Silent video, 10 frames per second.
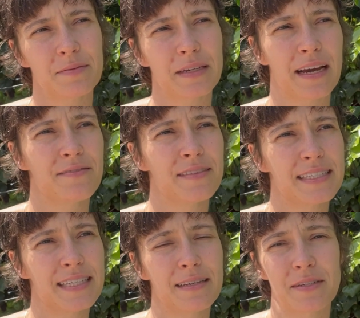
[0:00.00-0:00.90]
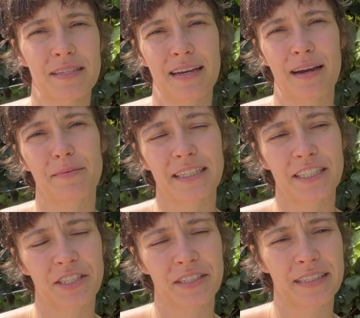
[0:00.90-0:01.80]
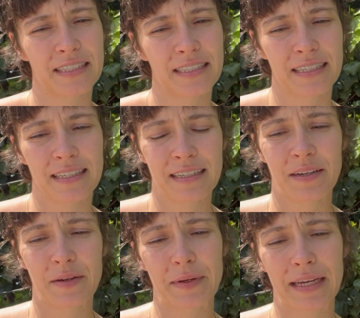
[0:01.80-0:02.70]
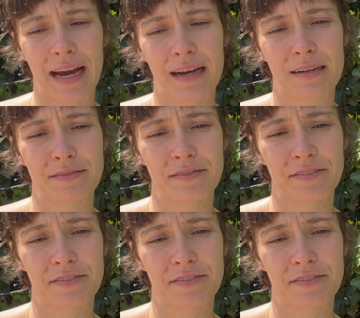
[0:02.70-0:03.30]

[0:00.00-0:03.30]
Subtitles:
We have the team established. We have